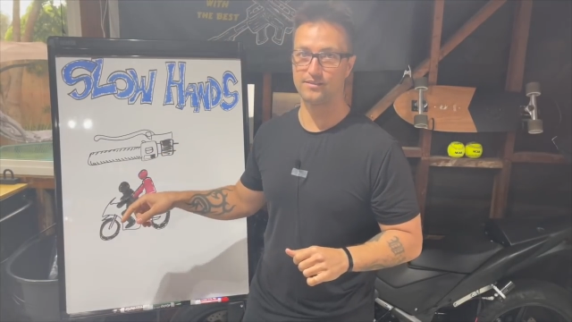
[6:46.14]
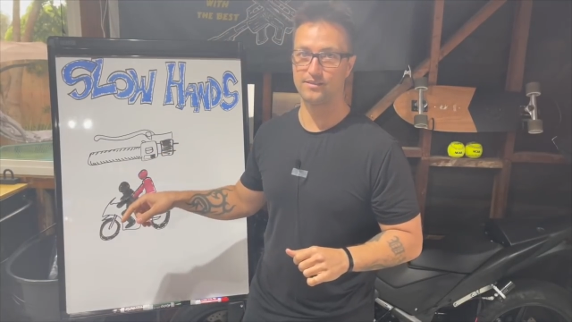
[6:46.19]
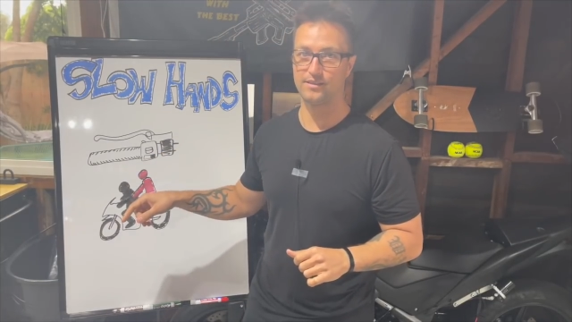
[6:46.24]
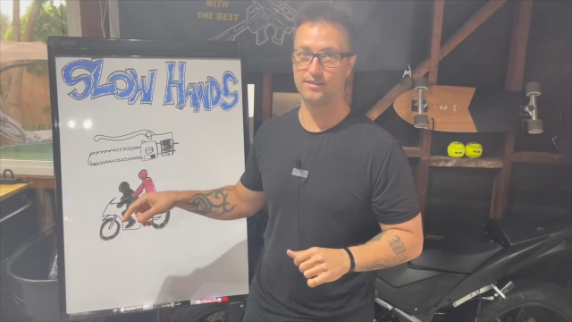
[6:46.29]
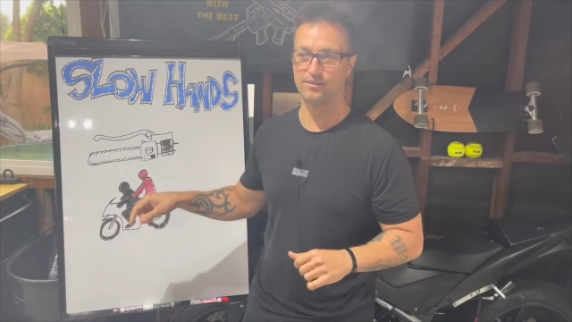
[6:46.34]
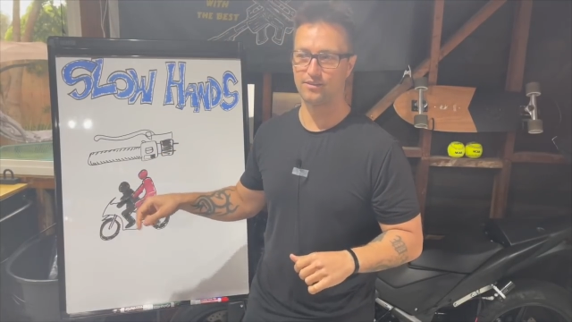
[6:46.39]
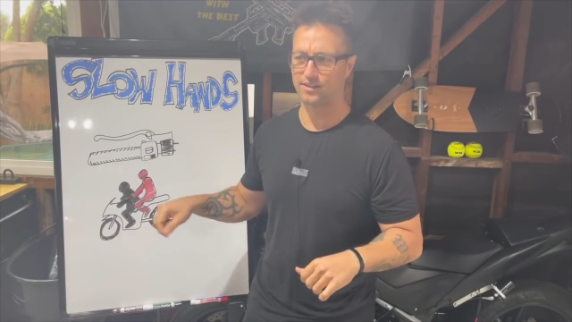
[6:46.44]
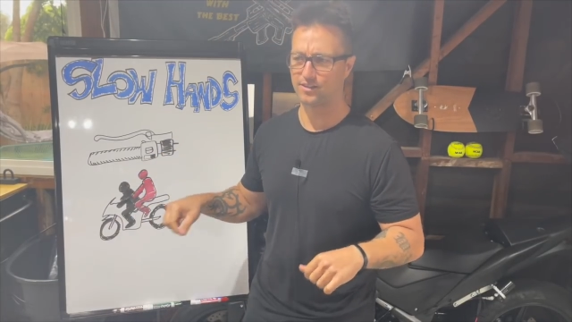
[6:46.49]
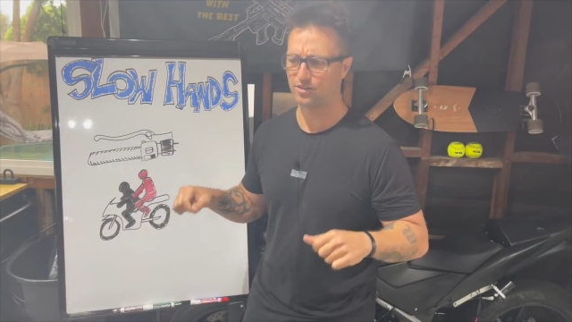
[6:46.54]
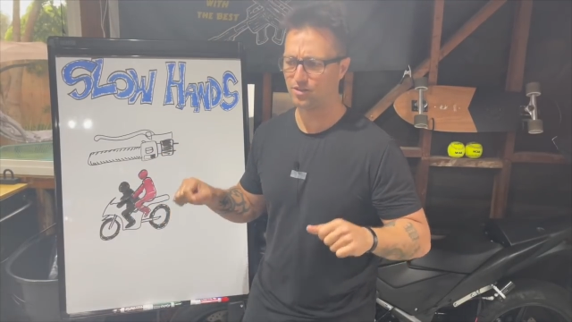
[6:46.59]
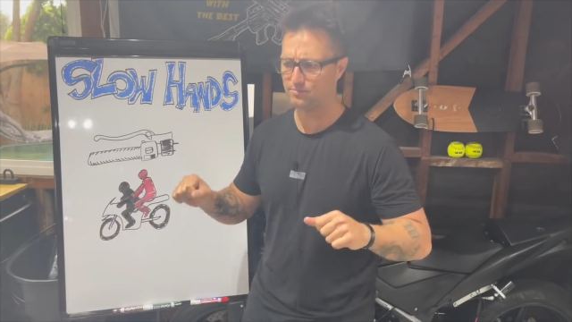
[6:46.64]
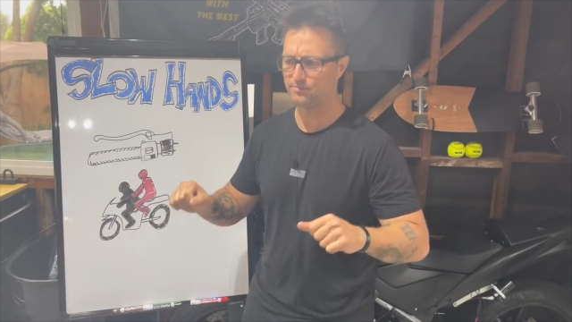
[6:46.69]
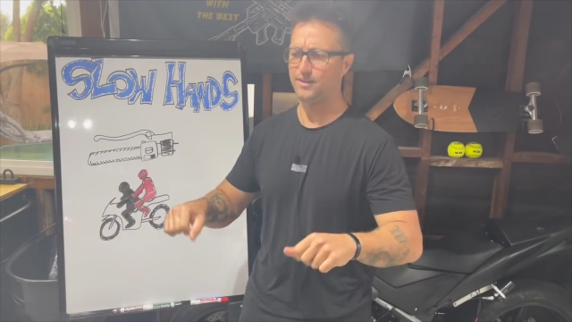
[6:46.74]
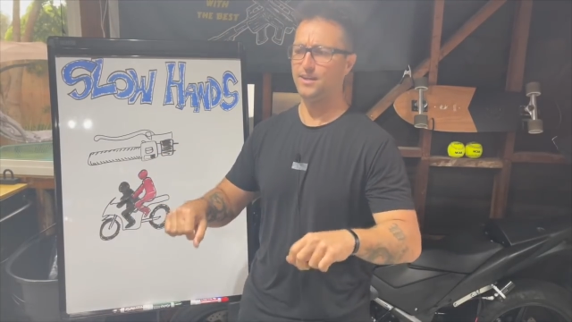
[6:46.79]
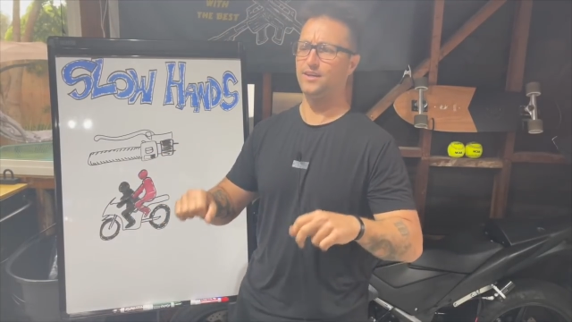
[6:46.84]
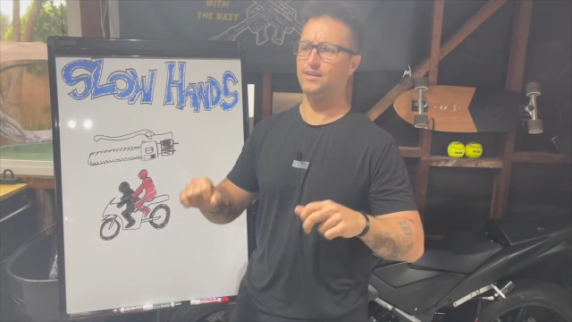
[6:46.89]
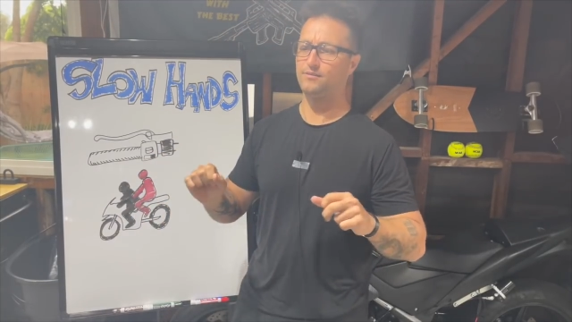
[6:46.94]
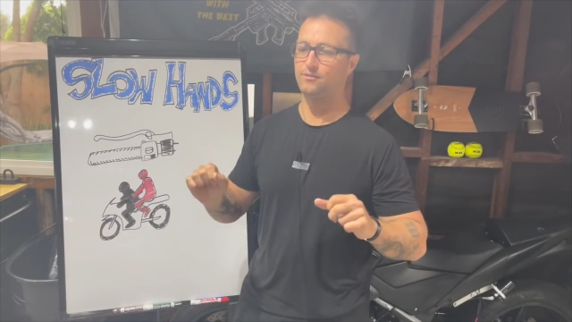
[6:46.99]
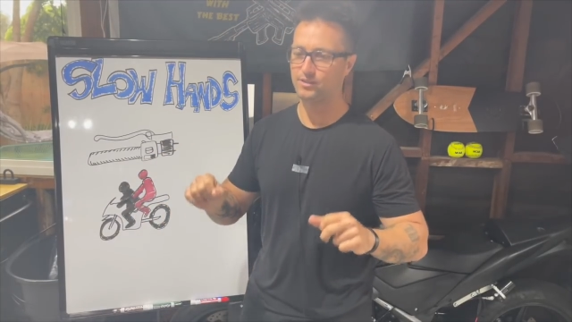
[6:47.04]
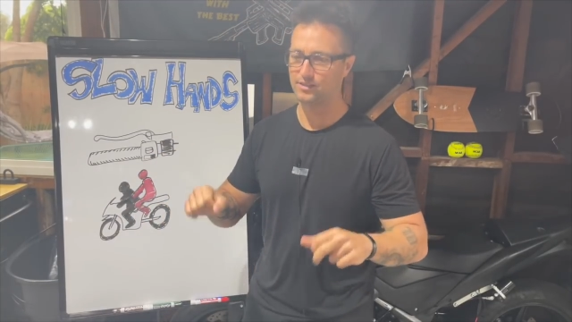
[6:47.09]
And they're like, oh
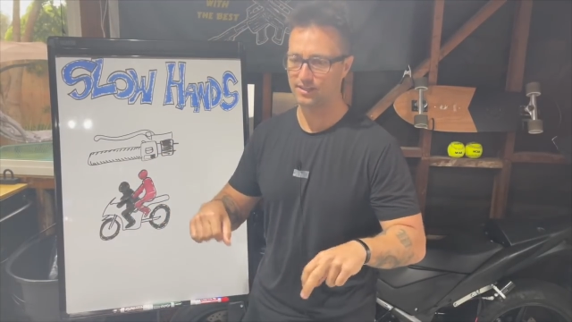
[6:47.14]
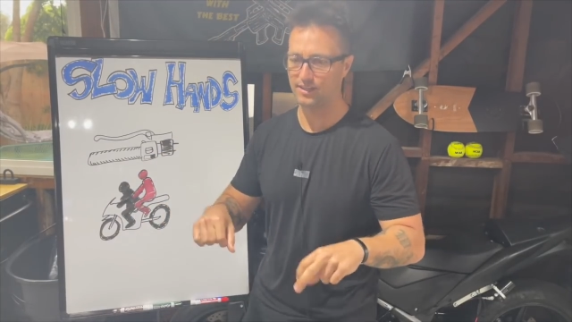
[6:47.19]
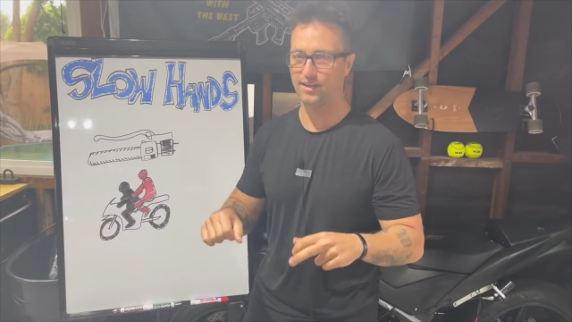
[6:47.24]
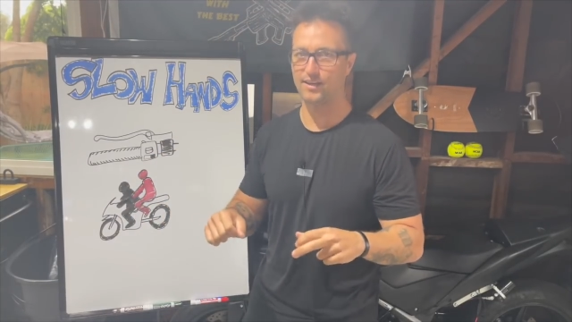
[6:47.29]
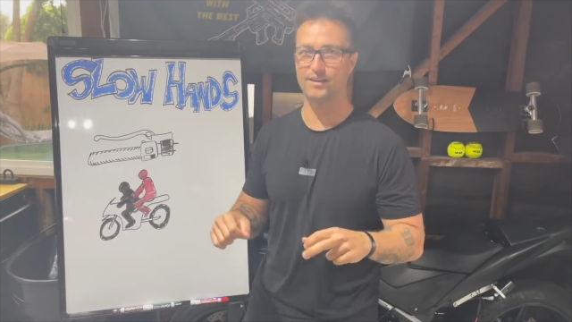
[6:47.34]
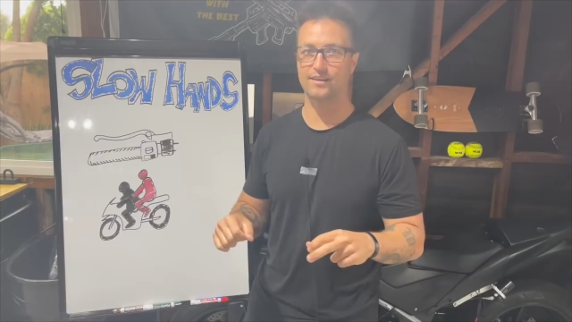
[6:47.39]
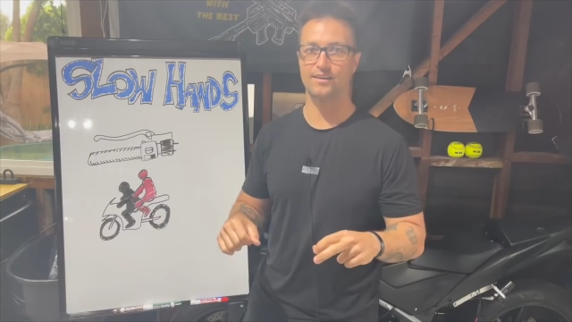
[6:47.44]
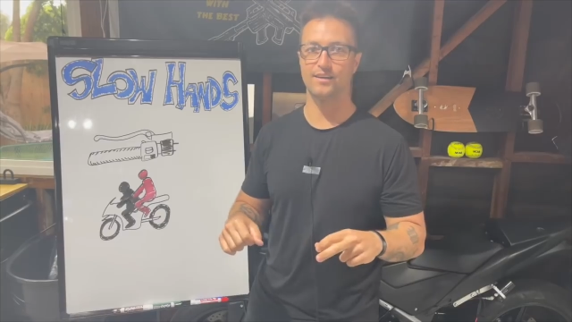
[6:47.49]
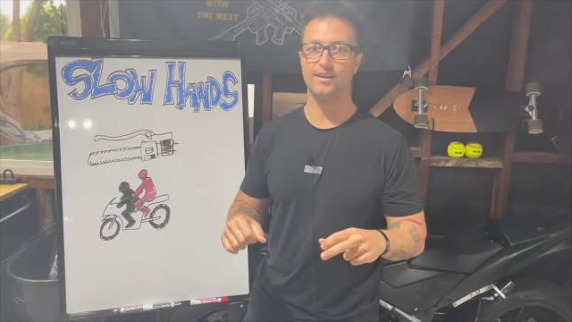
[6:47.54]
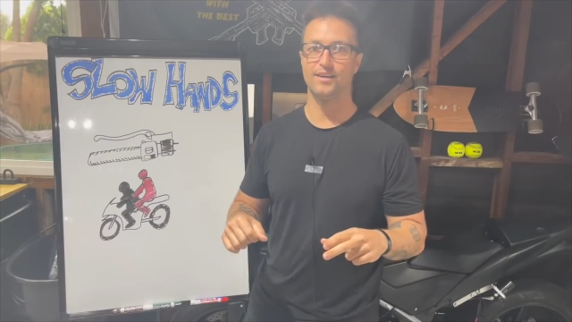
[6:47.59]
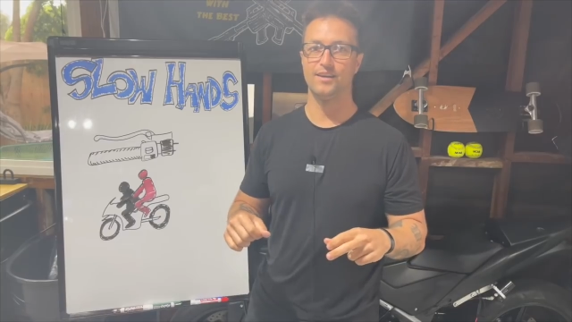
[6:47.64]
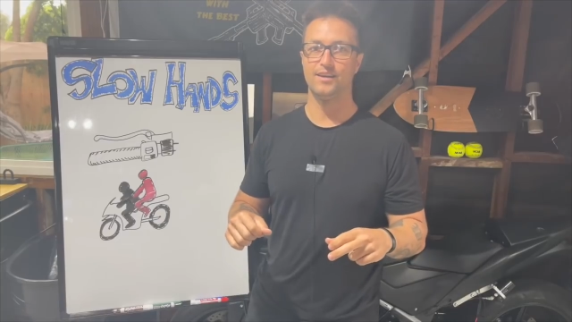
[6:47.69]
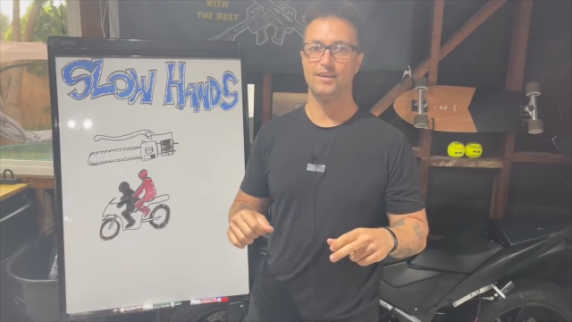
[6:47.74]
man, what the heck?